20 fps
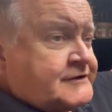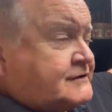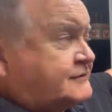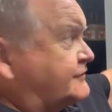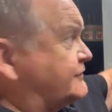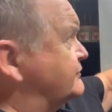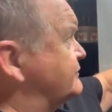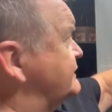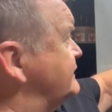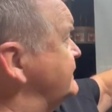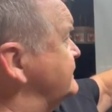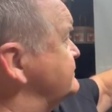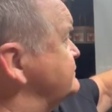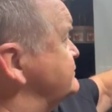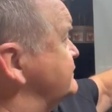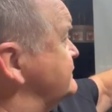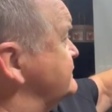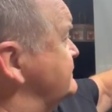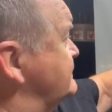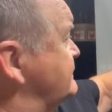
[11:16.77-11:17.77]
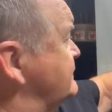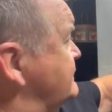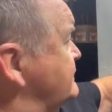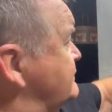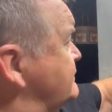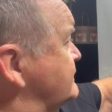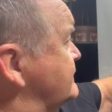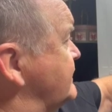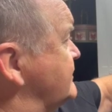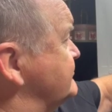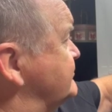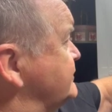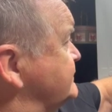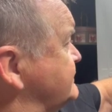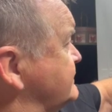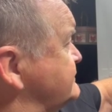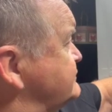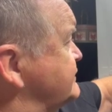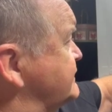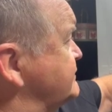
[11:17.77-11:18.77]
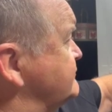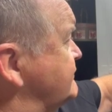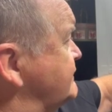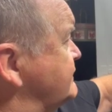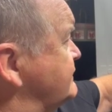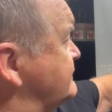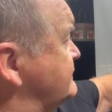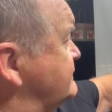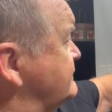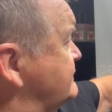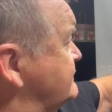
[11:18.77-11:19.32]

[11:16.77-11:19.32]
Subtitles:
So you can't put the generator